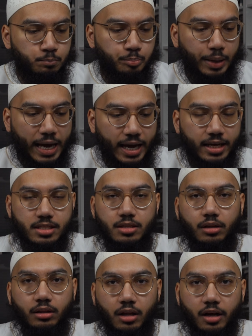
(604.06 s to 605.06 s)
packs
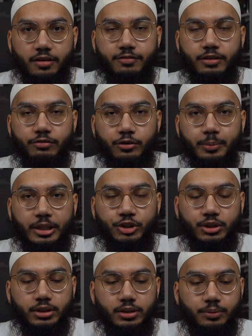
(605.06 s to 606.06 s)
a lot of
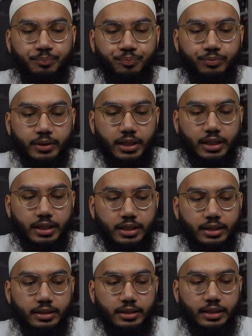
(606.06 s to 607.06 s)
information
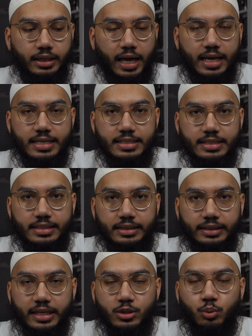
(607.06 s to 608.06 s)
in as
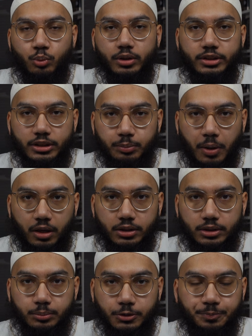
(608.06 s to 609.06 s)
less words as
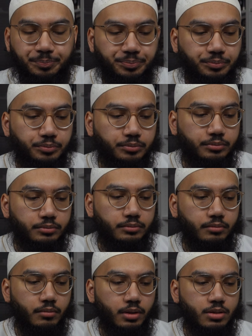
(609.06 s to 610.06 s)
possible.
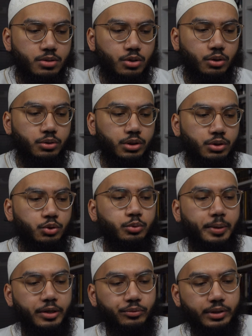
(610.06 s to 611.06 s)
So you
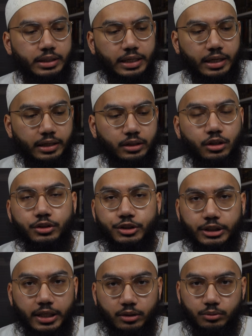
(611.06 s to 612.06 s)
may read it and
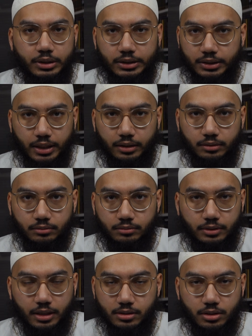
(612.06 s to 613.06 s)
understand what he's saying.
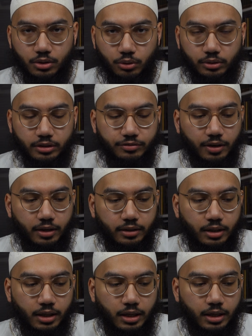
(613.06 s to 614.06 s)
That's totally fine.
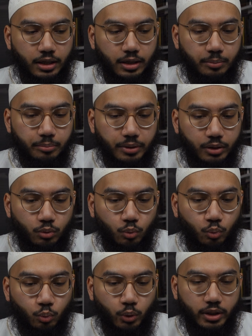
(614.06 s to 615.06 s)
But
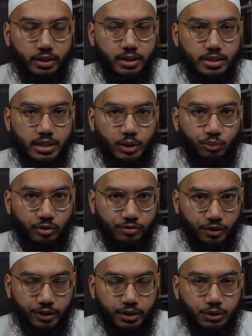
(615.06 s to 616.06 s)
what is he
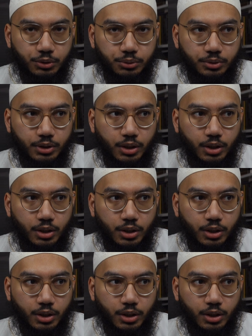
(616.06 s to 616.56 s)
referring to?